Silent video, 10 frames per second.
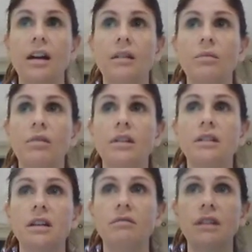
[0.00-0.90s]
I want you
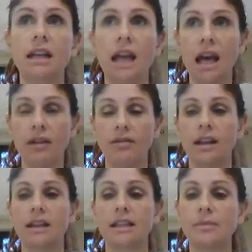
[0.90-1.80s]
to look really
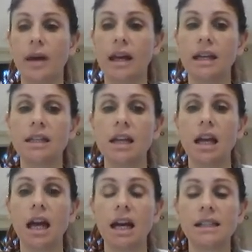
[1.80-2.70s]
carefully at this page
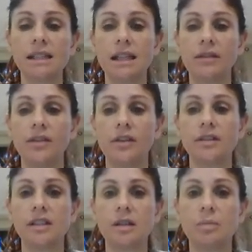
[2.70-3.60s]
and see if you
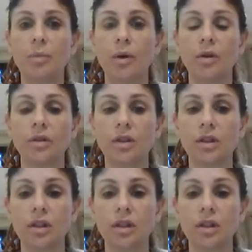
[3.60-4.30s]
can spot